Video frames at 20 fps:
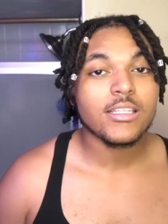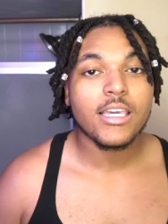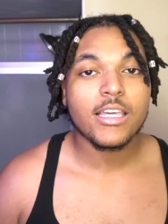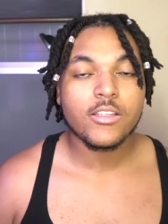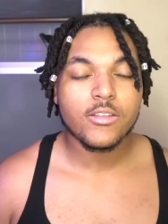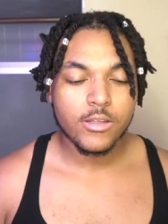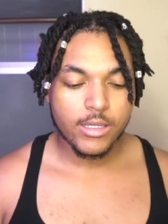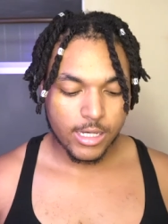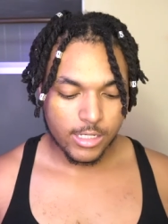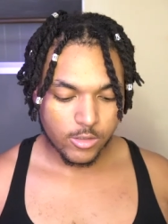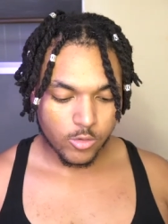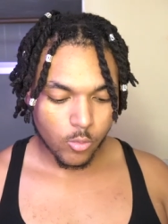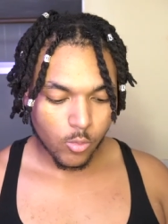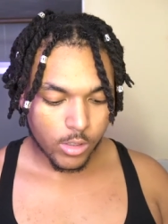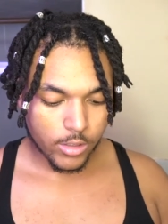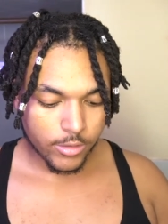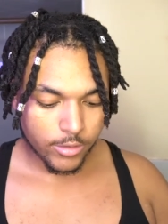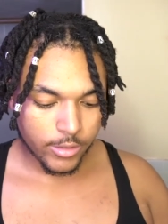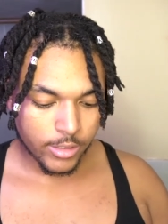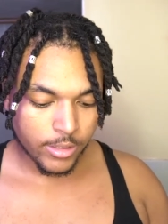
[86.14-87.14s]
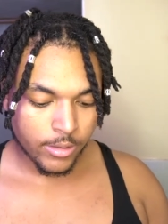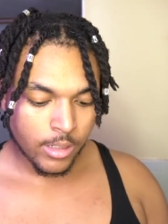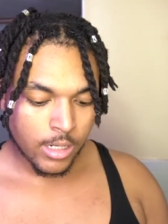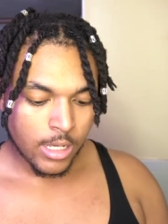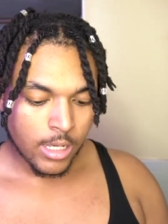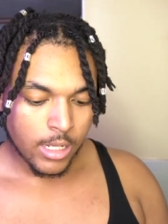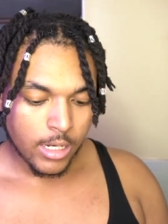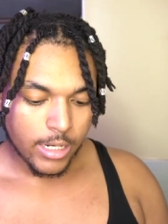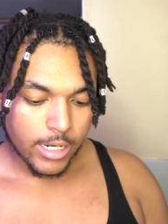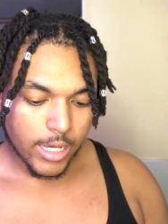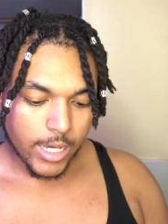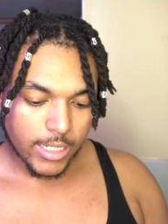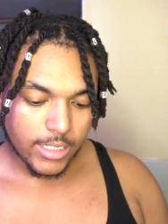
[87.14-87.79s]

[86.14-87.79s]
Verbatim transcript: in case you guys are wondering. Now,